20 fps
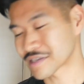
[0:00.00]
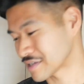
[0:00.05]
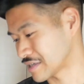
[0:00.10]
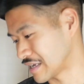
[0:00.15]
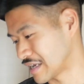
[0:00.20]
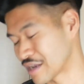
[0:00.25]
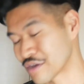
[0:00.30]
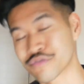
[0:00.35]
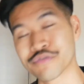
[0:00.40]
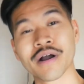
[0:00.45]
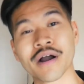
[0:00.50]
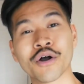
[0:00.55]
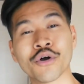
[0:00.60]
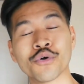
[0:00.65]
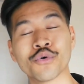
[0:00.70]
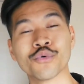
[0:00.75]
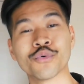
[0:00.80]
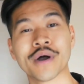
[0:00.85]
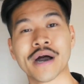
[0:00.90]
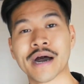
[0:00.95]
it's an
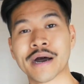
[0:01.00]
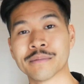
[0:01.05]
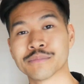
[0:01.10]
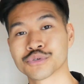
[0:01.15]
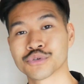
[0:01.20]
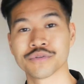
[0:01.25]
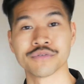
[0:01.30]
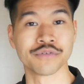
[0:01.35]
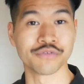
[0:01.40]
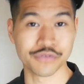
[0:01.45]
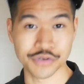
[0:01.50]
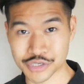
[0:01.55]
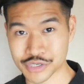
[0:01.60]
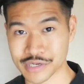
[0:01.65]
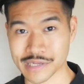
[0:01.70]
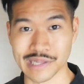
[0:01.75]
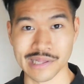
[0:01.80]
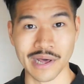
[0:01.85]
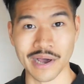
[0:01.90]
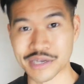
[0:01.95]
NFL sort of
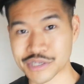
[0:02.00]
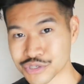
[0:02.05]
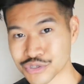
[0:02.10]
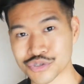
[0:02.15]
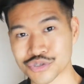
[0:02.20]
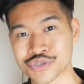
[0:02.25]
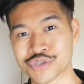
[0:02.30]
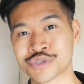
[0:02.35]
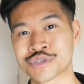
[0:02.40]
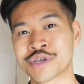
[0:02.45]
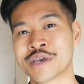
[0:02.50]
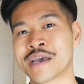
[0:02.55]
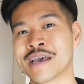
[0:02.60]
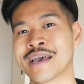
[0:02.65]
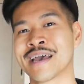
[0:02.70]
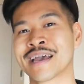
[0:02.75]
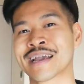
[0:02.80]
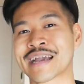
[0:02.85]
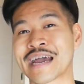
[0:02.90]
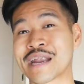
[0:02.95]
officially licensed
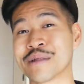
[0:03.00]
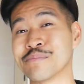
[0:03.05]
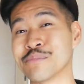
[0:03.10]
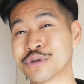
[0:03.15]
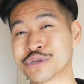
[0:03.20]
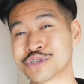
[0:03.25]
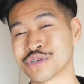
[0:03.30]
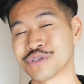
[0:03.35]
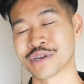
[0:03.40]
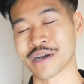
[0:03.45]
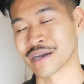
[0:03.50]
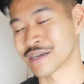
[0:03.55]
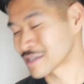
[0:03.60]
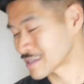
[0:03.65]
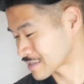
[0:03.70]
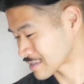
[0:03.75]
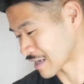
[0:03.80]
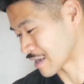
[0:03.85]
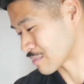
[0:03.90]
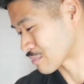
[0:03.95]
kind of
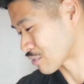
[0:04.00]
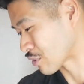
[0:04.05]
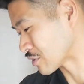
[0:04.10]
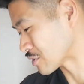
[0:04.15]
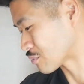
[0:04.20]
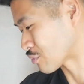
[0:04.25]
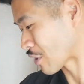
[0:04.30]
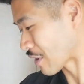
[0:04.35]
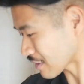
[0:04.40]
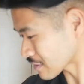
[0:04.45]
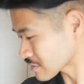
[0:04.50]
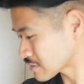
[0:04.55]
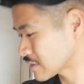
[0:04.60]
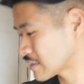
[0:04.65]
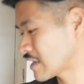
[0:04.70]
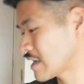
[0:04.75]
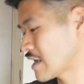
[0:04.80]
merchandise kind of product.